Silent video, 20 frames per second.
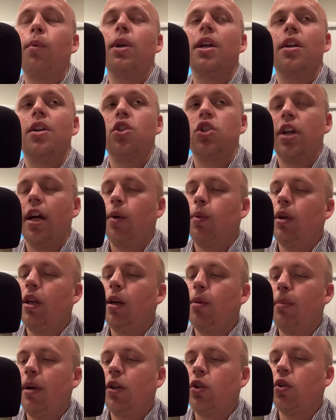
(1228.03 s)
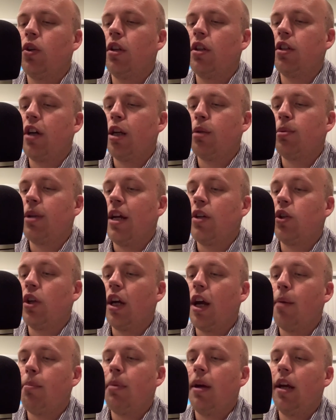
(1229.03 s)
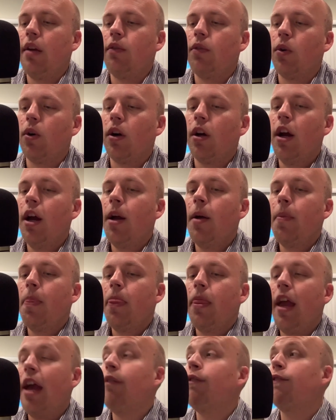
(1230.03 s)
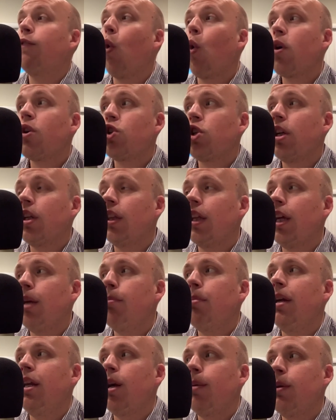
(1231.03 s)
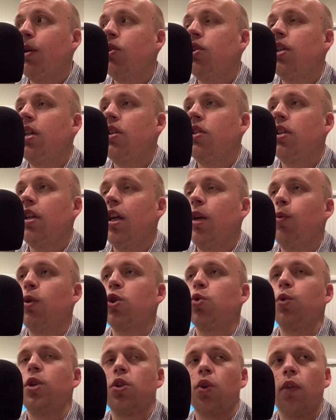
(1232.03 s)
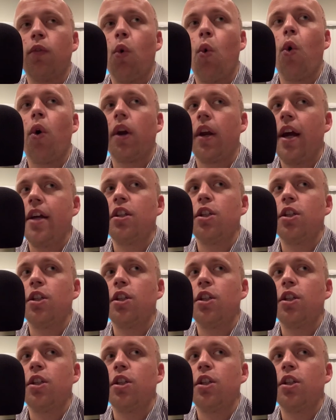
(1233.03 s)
we need to check, we need to make sure these items actually got paid for. And fortunately, PWCC, which we sort of organize